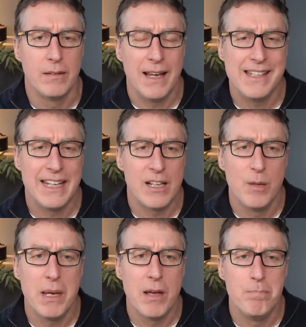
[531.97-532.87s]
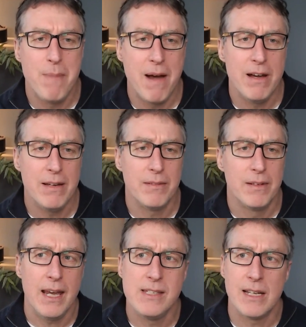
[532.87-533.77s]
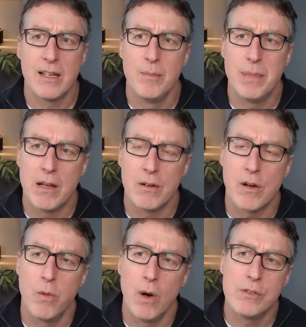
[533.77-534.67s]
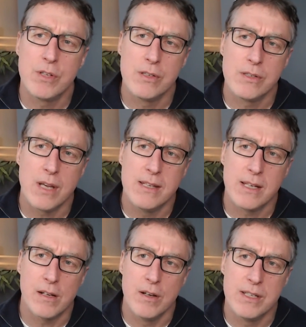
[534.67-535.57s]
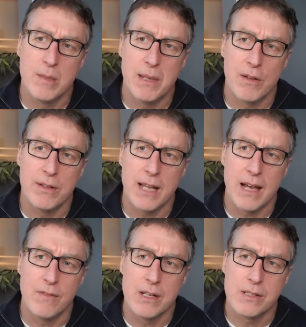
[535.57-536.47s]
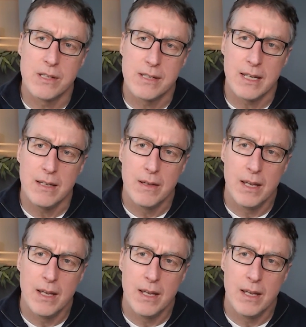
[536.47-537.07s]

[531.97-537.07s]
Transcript: Is it going to be on merit? Is it going to be on quotas? Is it going to be on diversity?